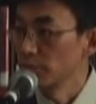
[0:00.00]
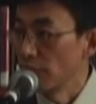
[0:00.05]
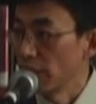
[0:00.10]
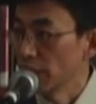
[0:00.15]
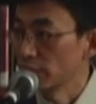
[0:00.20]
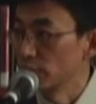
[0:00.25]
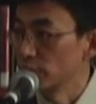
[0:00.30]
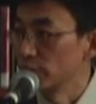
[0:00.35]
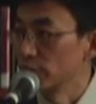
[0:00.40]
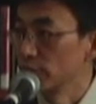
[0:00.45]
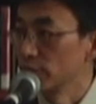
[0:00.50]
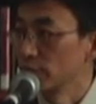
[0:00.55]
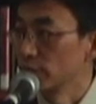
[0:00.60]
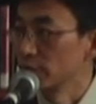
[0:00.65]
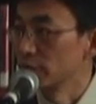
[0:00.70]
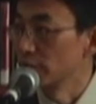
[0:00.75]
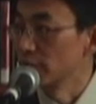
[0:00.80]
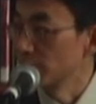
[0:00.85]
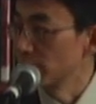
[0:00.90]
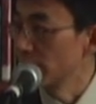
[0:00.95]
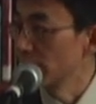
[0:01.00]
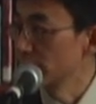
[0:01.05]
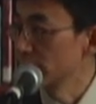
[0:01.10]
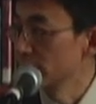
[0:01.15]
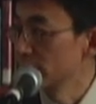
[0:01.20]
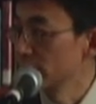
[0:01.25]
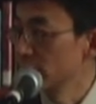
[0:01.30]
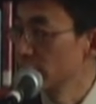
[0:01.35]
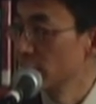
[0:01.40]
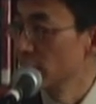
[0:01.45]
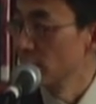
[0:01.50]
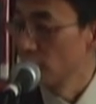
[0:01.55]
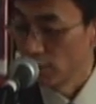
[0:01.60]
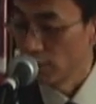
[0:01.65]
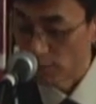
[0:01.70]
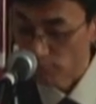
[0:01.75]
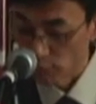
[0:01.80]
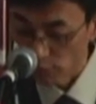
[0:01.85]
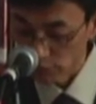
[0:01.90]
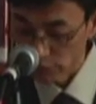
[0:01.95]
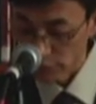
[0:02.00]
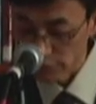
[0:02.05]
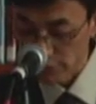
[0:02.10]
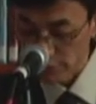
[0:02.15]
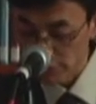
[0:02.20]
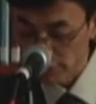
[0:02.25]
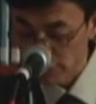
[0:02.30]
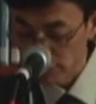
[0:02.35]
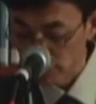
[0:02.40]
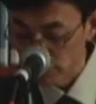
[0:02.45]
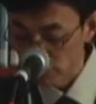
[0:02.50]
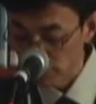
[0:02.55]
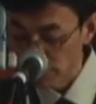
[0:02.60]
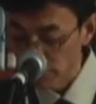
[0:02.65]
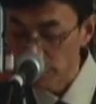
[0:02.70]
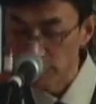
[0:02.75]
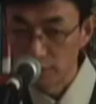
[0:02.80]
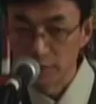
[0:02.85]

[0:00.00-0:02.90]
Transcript: back to Tibet, about teaching the